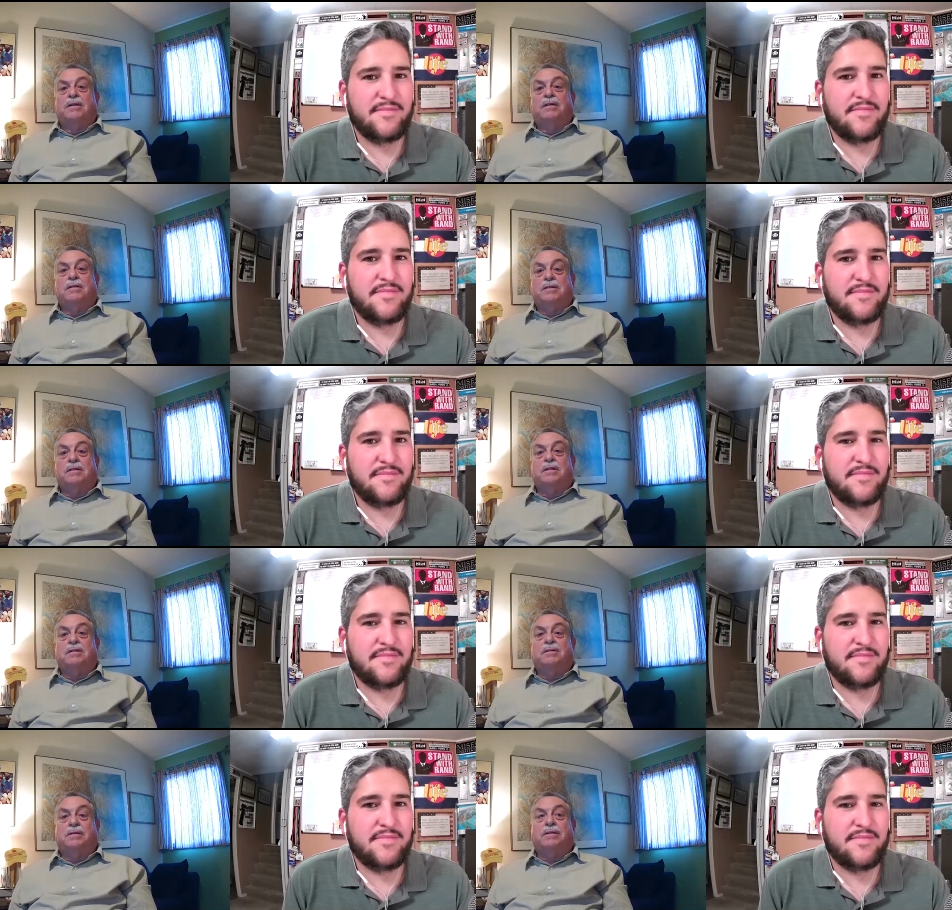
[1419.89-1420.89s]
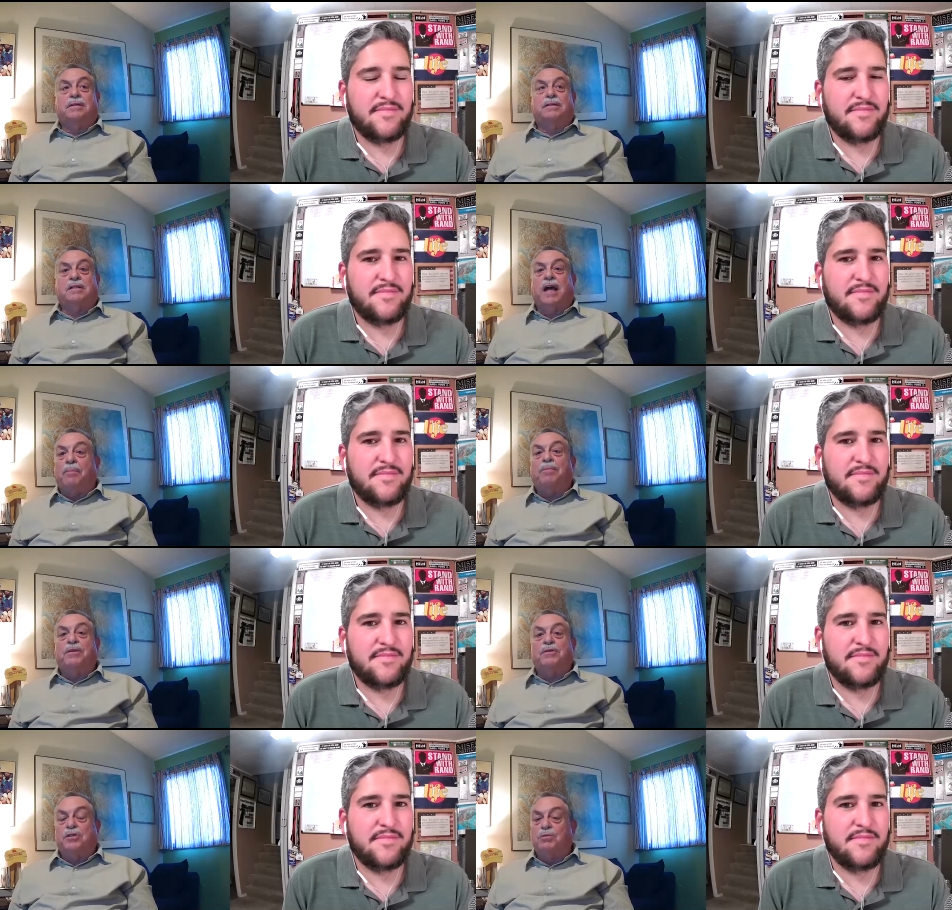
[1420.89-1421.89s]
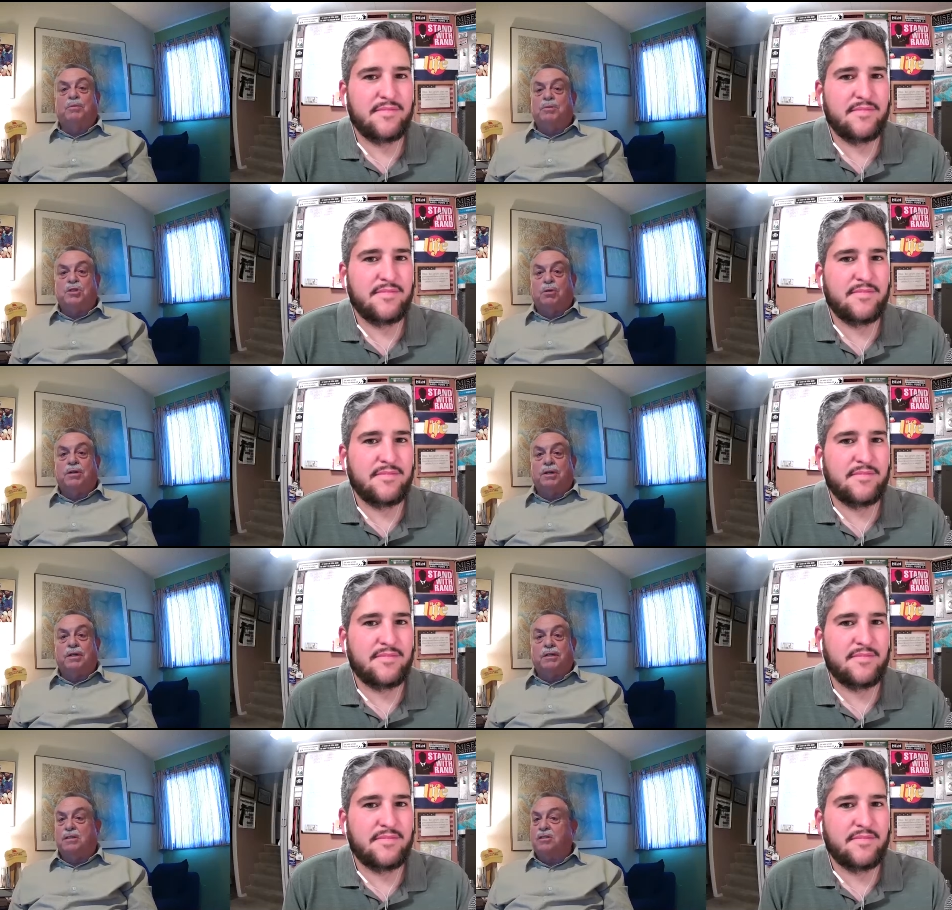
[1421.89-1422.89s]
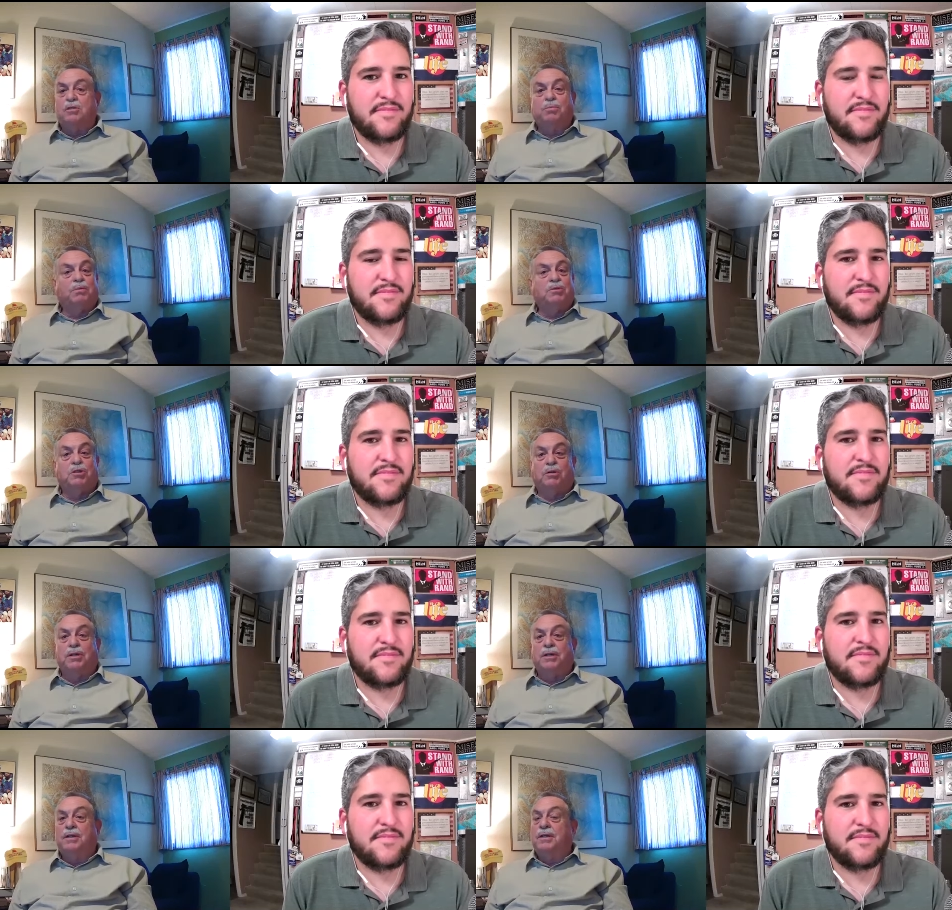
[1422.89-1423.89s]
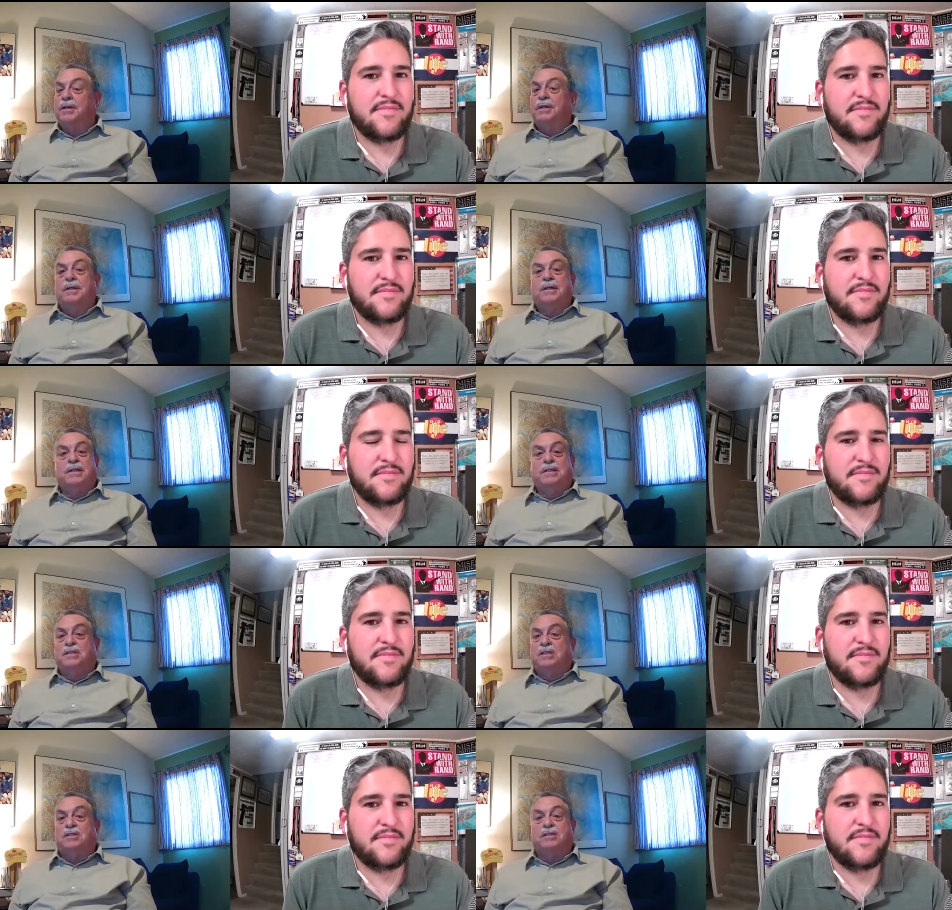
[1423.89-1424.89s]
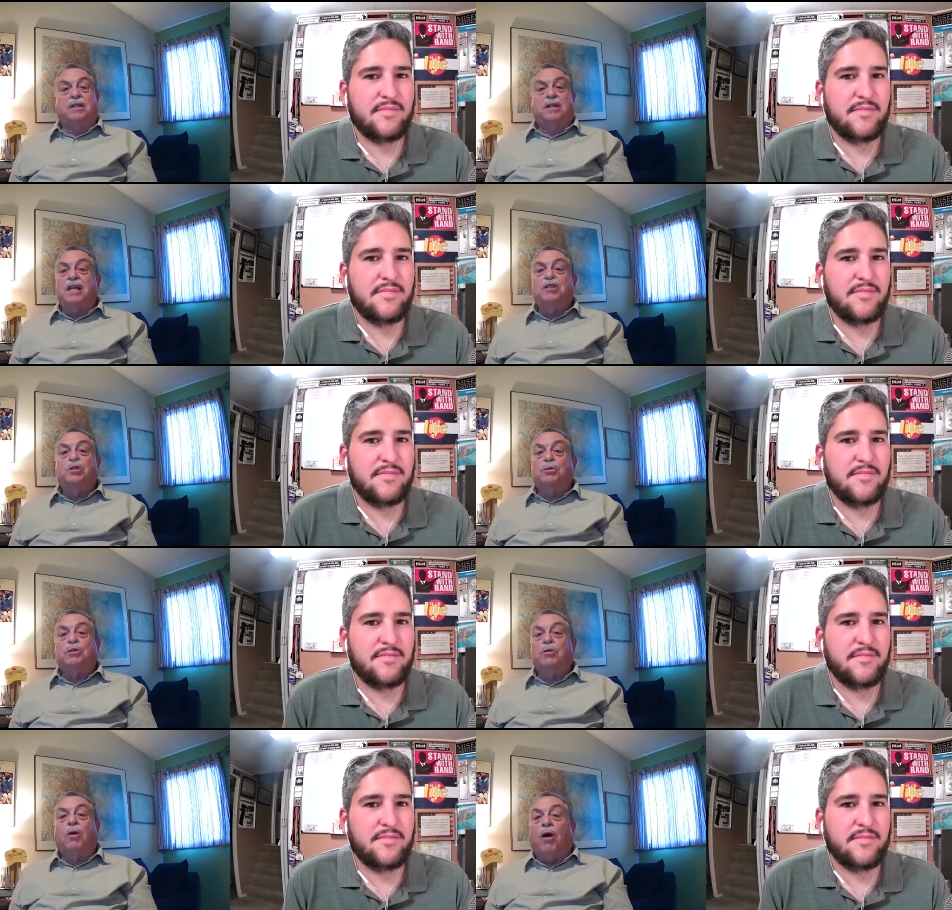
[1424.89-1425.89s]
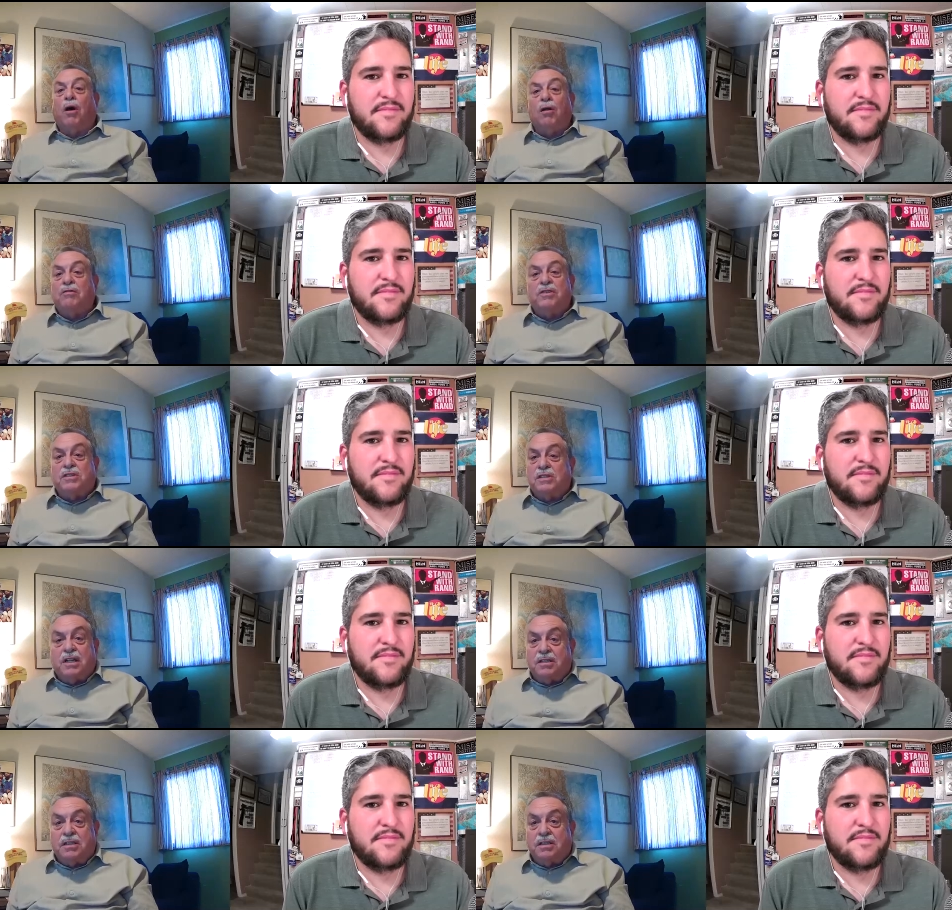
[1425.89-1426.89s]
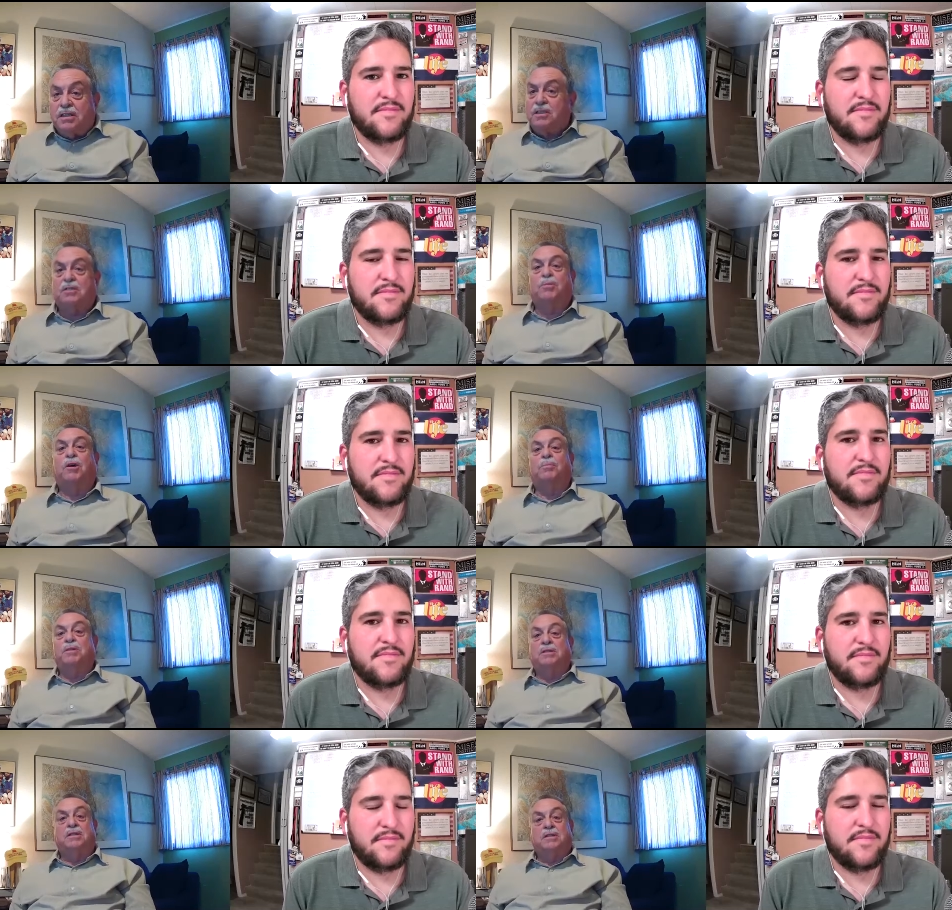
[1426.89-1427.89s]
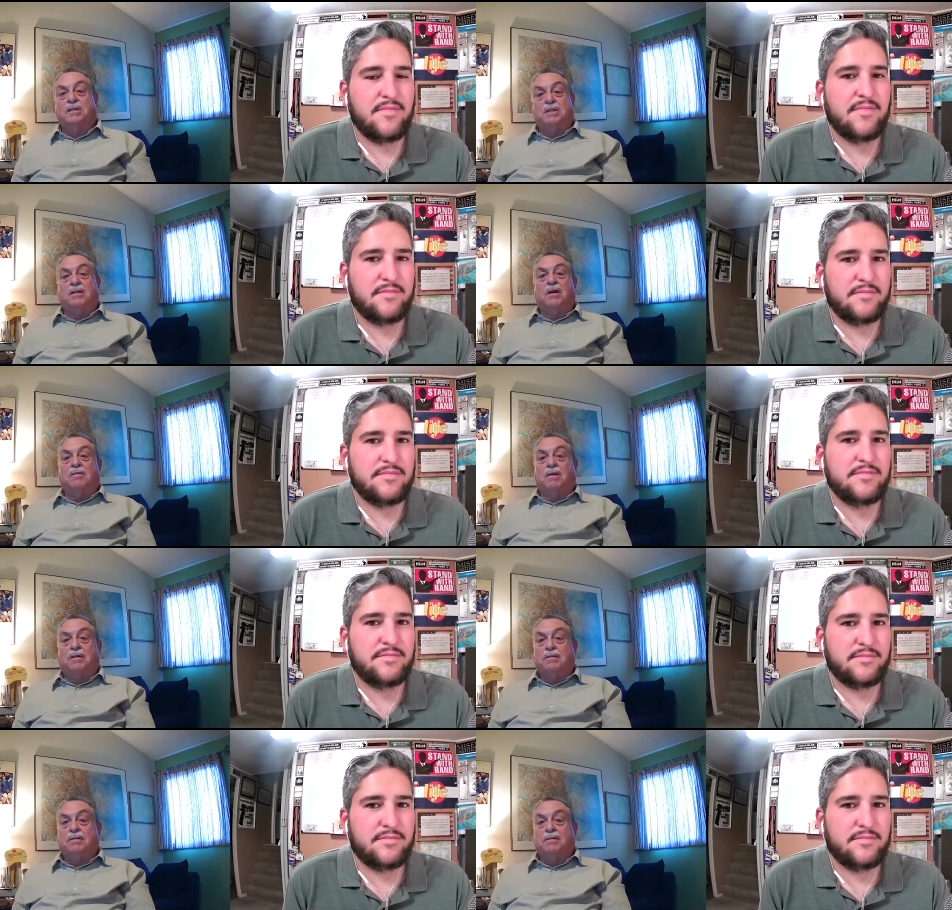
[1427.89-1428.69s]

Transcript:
Speaker 1: to to stop their supermajority because a supermajority is just a danger to all of the citizens and small businesses in Colorado.